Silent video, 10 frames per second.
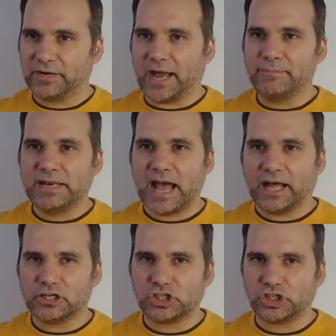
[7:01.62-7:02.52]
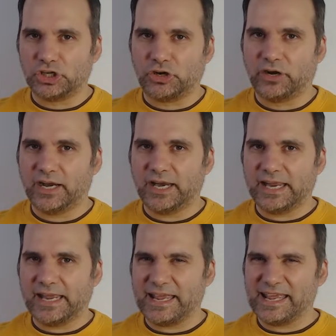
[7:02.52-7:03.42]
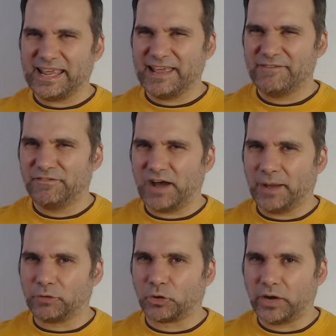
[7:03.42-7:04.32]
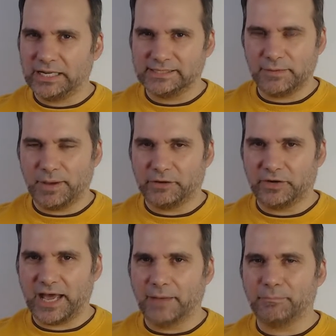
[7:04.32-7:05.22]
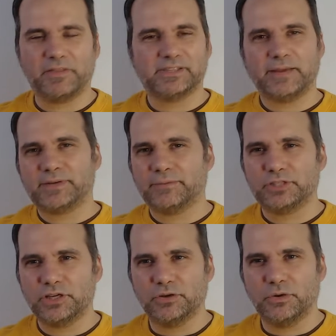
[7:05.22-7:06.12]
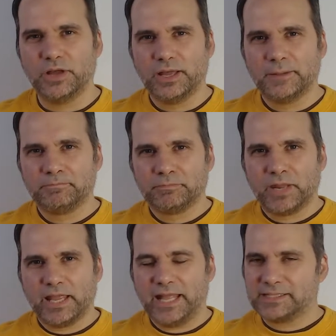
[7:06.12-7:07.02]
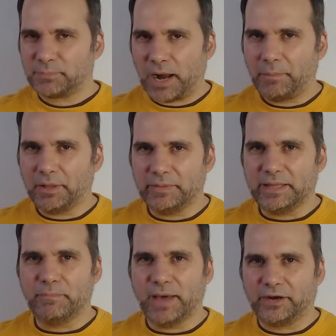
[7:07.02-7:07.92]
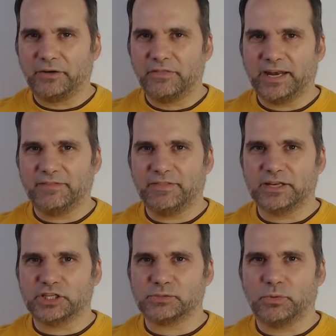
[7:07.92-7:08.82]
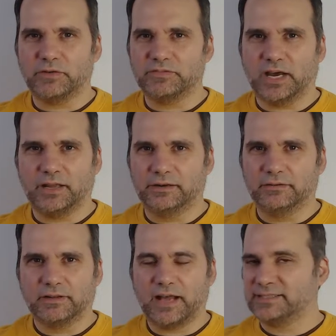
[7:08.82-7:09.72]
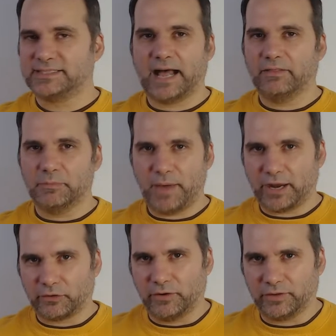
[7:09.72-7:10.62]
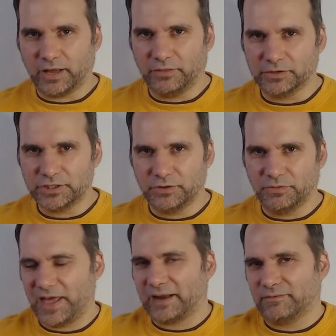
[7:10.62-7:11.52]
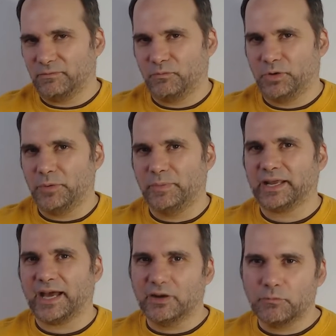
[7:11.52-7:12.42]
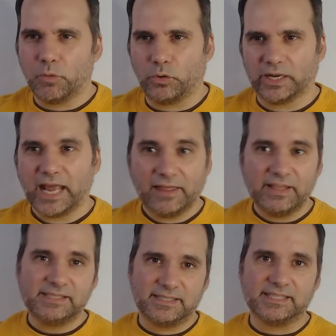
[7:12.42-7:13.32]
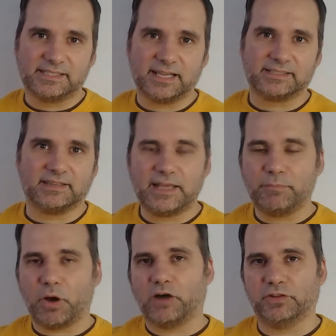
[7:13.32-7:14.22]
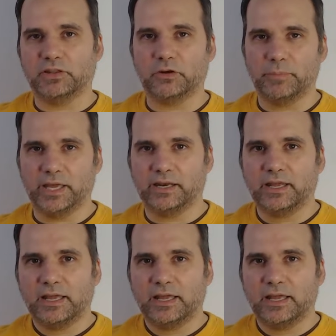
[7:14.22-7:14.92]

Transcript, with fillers: I'm not sure if I'm crazy about or not, but at the same time too, it's probably better than if they just would have done a solid background color too. That would have been kind of boring. At least this does leap off a little bit.